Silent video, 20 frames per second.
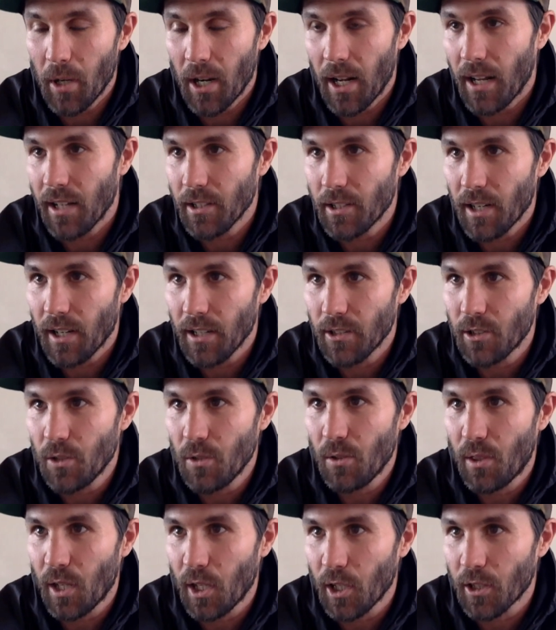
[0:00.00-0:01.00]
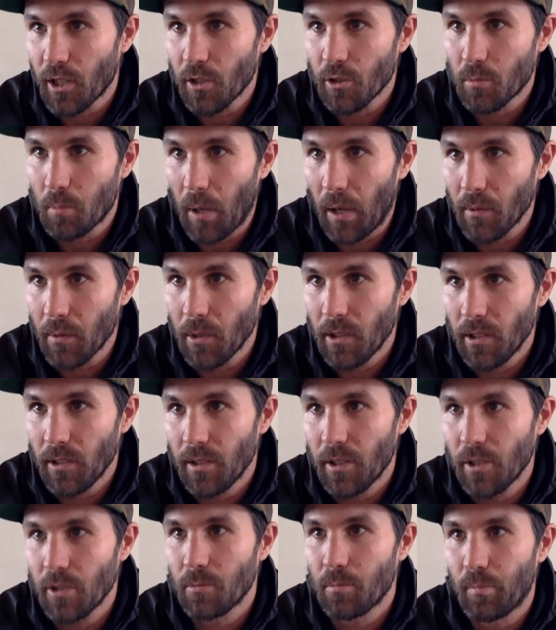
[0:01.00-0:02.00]
But I do think there's
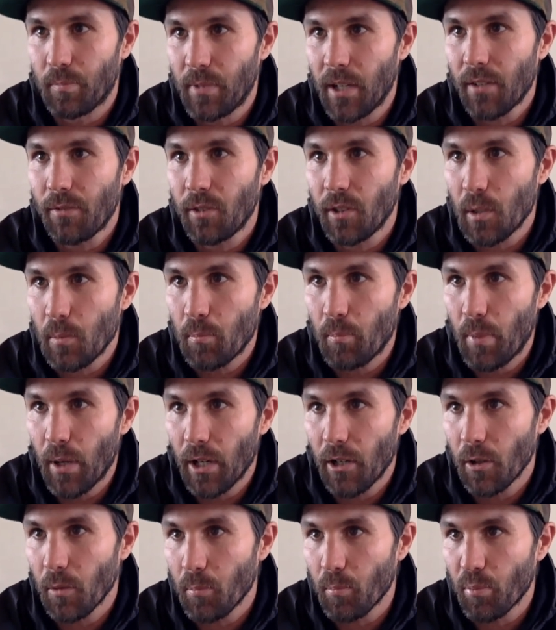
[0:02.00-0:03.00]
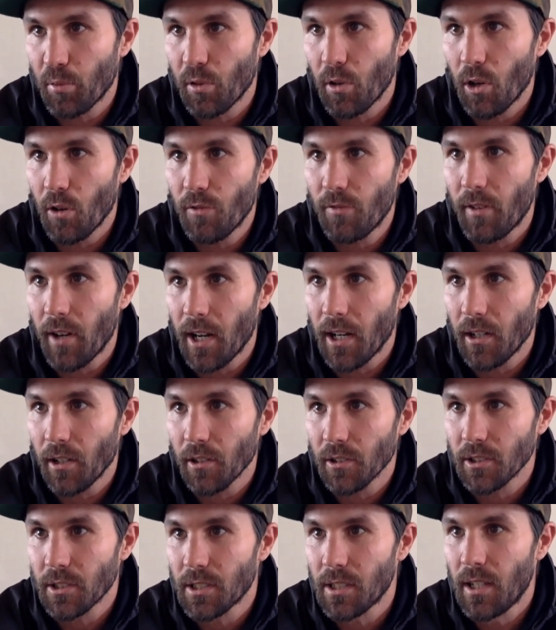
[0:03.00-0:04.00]
definitely better
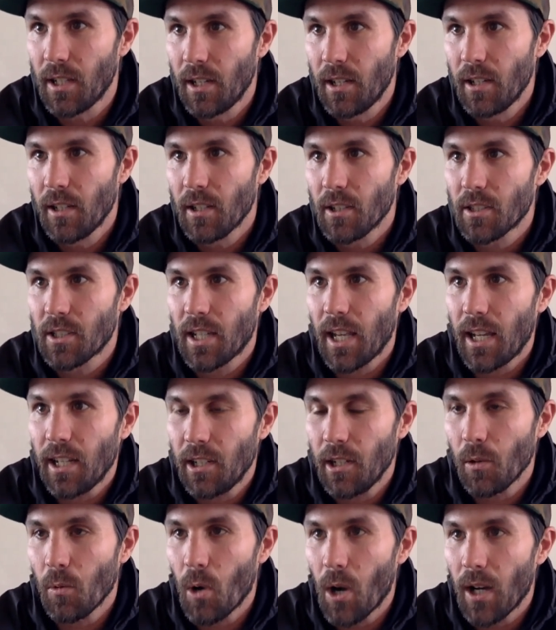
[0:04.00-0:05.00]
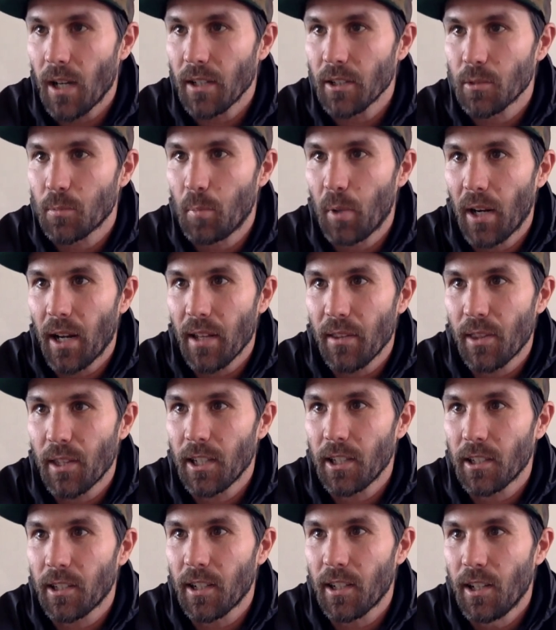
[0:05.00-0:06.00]
profiles skating wise. But I
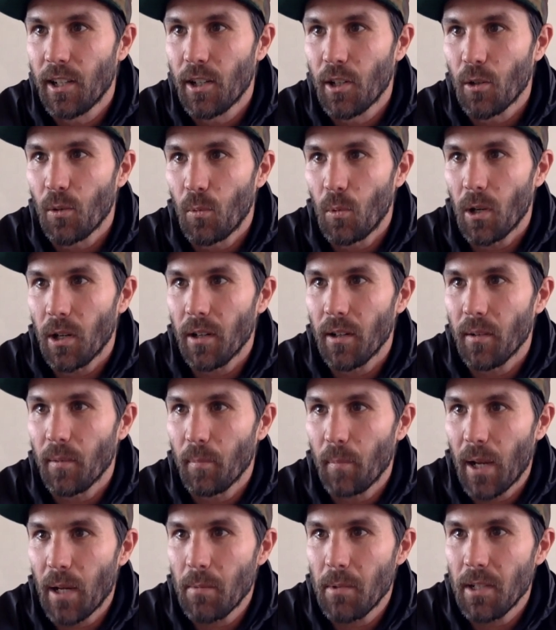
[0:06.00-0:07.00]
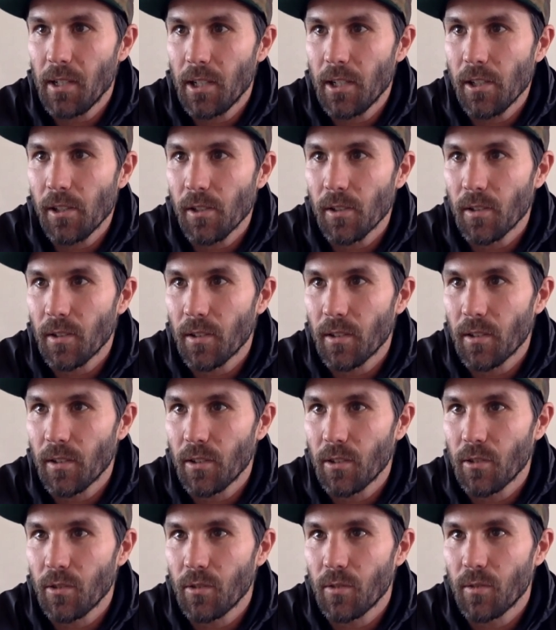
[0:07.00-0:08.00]
think what maybe
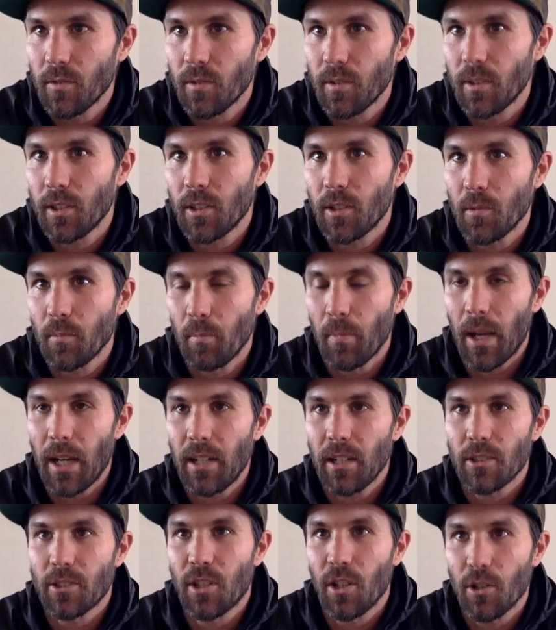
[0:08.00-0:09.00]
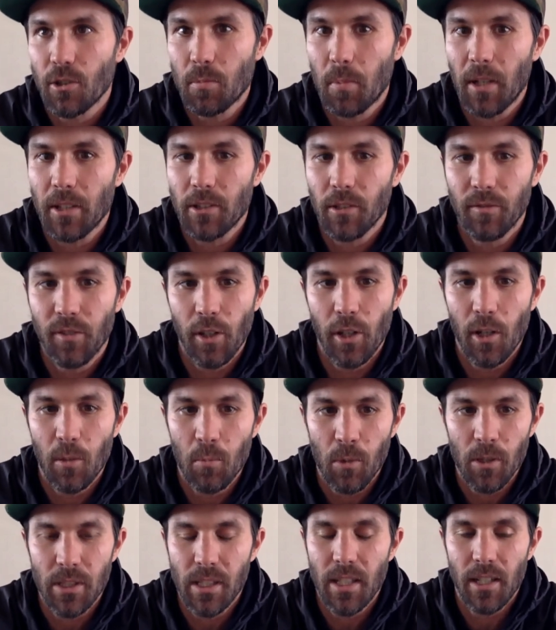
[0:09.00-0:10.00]
made it so special for
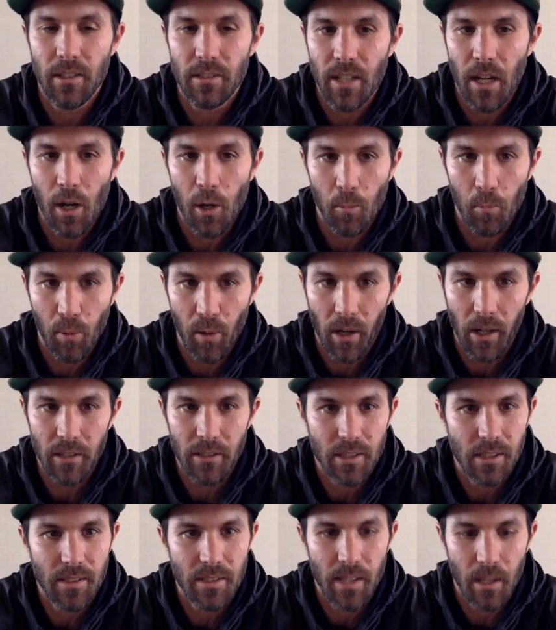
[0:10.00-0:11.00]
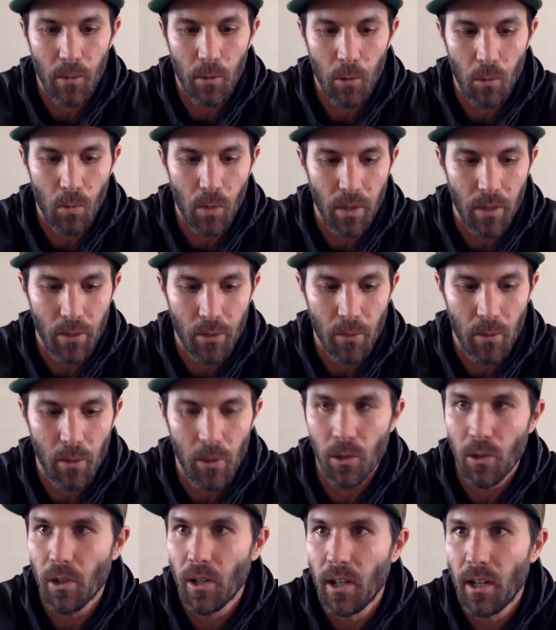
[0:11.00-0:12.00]
him was the entire process that we went
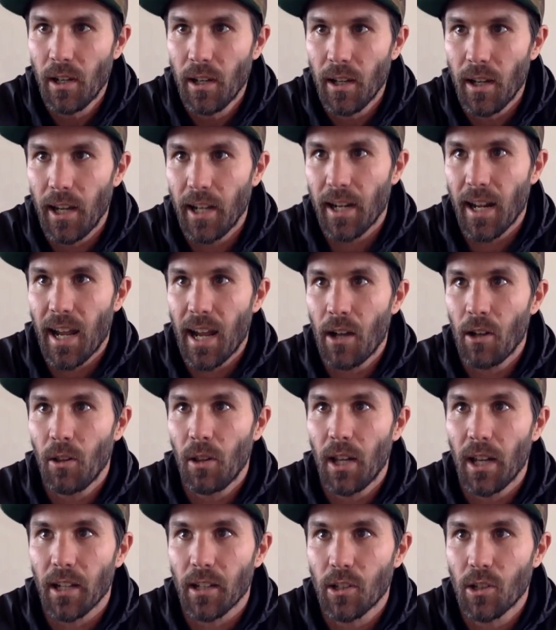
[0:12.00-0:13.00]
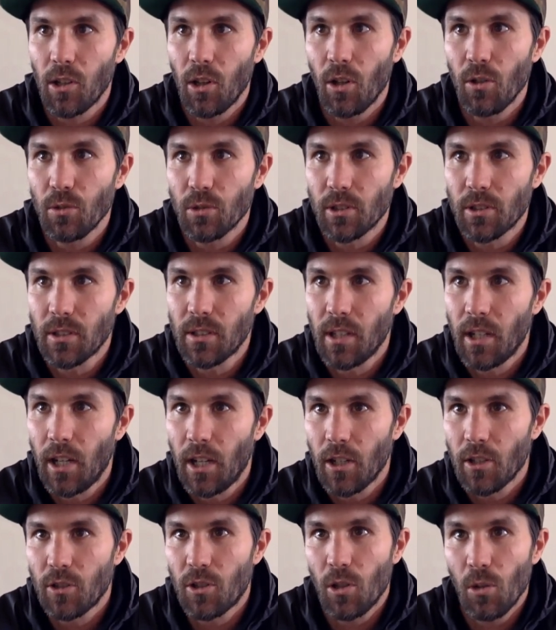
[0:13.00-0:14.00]
through and how like close
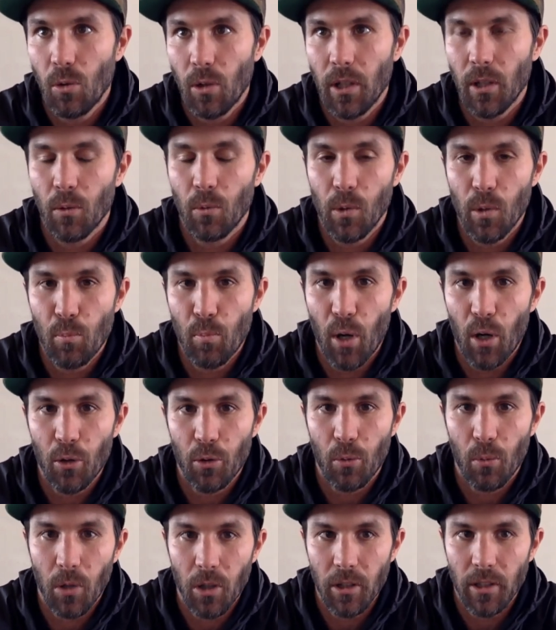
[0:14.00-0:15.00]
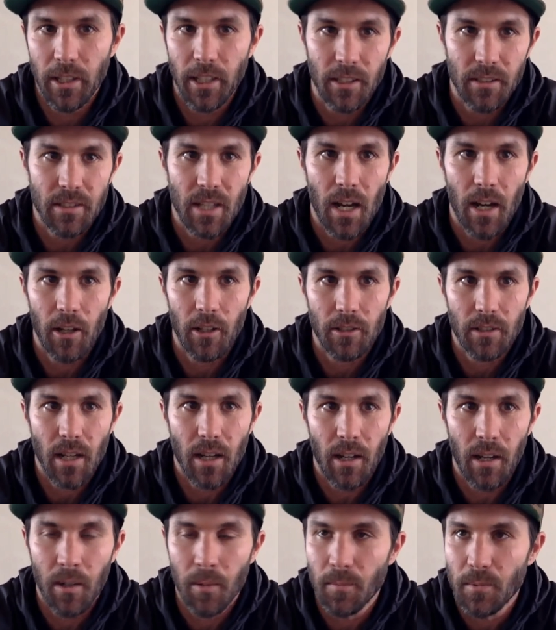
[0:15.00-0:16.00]
to it we both were the entire
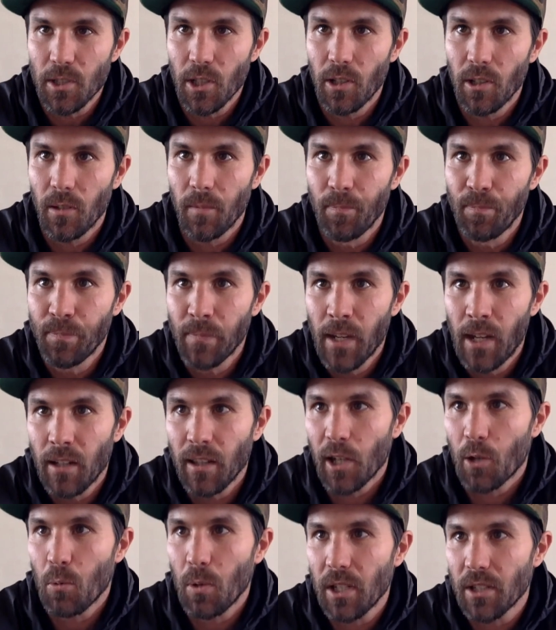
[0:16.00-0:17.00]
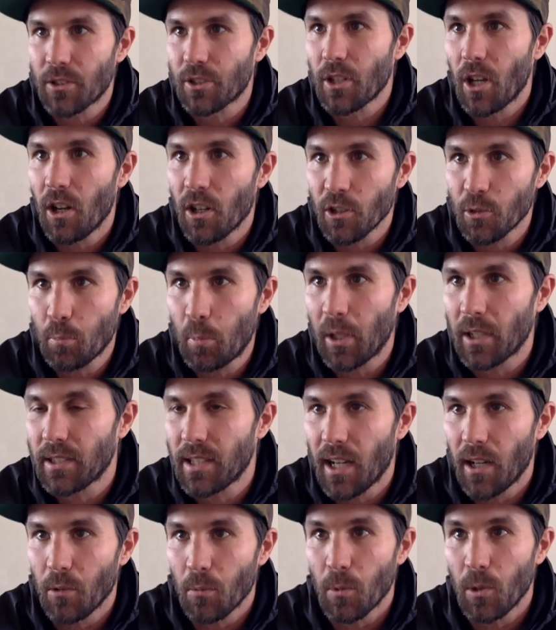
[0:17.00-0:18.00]
time. So like we had songs
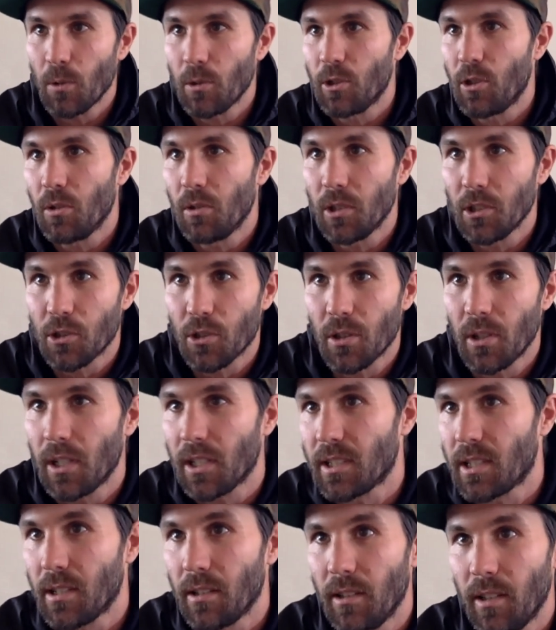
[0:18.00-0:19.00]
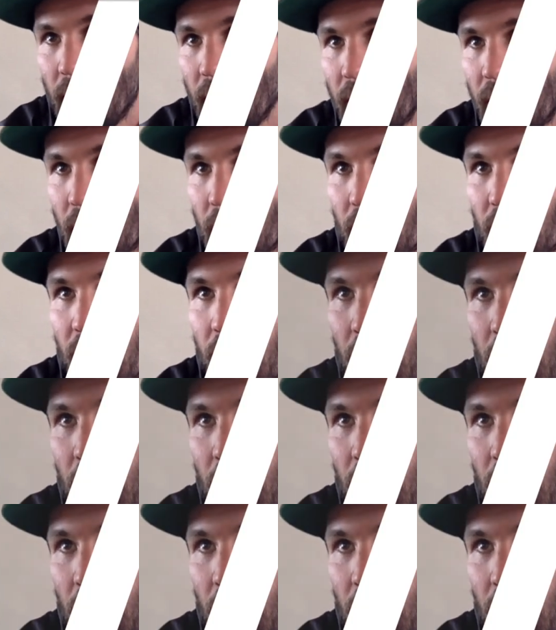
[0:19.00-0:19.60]
picked out and we were doing tricks and in the